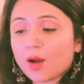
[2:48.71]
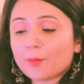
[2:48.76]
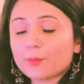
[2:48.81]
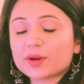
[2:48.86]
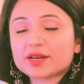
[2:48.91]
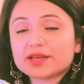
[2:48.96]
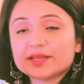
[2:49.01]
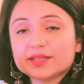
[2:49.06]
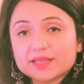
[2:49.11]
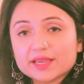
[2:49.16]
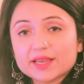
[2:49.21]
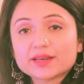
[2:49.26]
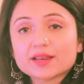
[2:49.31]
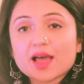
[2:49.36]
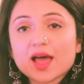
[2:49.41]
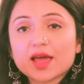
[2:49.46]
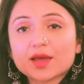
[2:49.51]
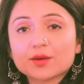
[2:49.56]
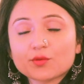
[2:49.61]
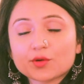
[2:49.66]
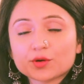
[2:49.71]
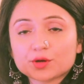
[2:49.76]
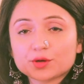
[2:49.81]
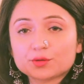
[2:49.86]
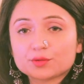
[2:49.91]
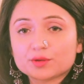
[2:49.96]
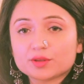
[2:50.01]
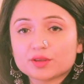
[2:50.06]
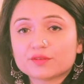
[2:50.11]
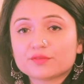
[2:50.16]
But yet I wanted to
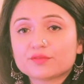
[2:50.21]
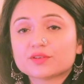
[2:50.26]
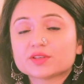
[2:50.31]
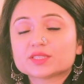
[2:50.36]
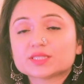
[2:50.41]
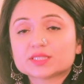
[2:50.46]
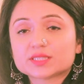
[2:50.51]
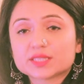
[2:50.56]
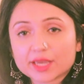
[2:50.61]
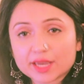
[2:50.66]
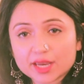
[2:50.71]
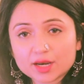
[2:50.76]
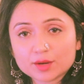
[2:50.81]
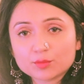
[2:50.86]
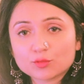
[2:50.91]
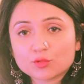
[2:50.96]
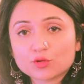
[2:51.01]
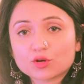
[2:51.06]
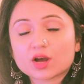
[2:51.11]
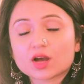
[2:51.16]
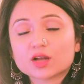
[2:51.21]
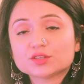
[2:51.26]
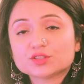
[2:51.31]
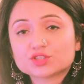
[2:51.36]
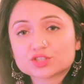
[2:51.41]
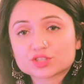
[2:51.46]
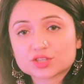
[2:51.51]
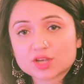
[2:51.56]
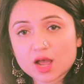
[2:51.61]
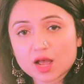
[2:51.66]
give second book a
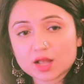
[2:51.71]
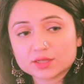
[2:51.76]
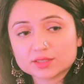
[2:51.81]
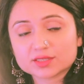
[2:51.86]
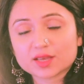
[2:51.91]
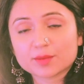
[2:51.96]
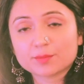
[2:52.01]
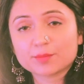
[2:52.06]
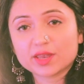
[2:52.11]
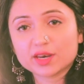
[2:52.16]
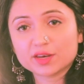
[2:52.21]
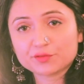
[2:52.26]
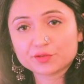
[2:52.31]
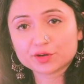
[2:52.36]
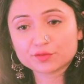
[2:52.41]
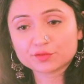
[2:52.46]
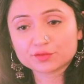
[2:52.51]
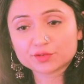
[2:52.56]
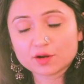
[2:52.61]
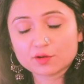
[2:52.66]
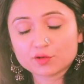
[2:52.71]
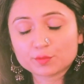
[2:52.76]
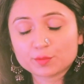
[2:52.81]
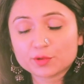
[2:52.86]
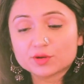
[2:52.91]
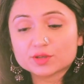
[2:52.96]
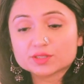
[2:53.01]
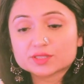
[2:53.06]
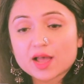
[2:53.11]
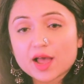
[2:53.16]
chance, a benefit of doubt,
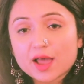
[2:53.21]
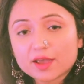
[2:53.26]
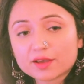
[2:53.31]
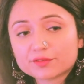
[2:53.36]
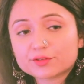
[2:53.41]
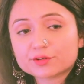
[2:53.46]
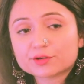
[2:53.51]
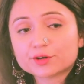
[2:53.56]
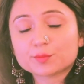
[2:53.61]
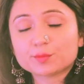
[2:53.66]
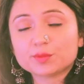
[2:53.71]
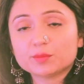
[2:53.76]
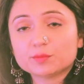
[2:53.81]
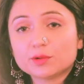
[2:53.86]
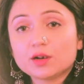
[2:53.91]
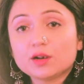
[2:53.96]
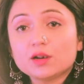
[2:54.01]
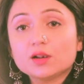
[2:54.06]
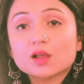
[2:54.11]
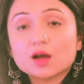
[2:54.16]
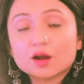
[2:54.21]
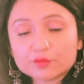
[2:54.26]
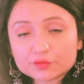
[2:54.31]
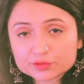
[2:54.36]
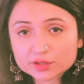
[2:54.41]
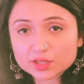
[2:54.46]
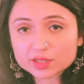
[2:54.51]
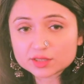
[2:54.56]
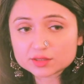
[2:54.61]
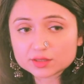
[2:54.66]
because I have heard people love
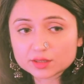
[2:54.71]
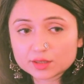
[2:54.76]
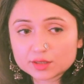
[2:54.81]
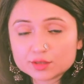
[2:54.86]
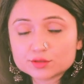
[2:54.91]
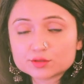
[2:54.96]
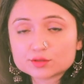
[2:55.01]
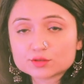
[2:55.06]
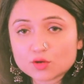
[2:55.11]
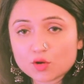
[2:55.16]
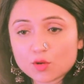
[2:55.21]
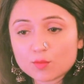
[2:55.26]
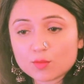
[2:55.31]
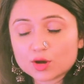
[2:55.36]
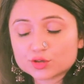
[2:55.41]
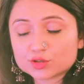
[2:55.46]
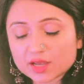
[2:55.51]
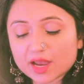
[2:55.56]
the series so much.